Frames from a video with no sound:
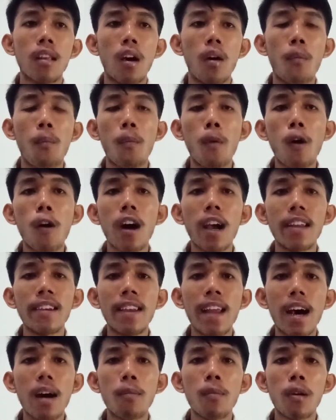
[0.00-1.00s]
among a
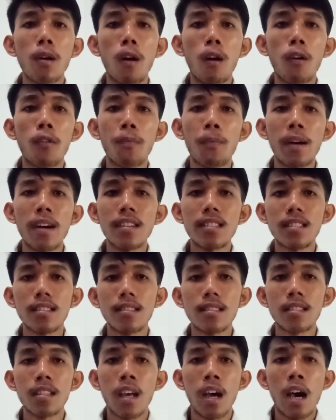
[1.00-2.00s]
number of
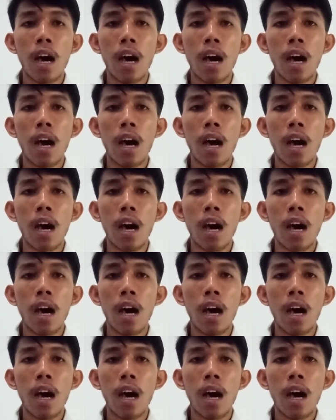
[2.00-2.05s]
persons